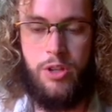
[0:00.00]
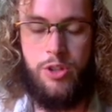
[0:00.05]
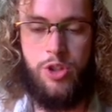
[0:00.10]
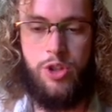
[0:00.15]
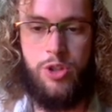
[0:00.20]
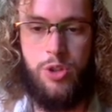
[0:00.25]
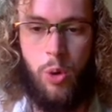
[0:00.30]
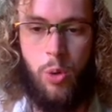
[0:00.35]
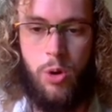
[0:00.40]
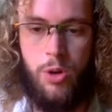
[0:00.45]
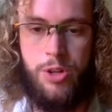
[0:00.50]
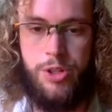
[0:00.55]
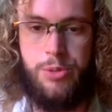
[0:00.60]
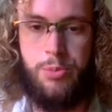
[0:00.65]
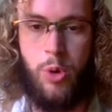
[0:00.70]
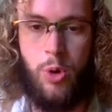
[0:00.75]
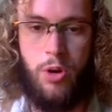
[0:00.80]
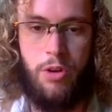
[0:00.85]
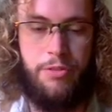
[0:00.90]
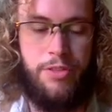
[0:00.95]
stores
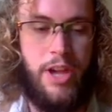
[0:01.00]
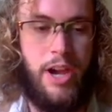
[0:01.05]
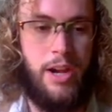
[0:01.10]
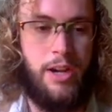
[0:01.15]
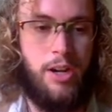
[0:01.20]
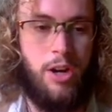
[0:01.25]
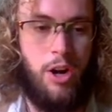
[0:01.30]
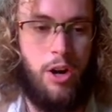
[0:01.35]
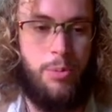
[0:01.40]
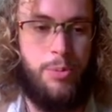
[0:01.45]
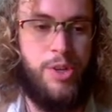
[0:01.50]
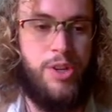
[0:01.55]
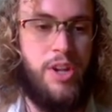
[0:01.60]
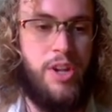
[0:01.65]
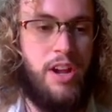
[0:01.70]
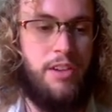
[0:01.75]
more of that carbon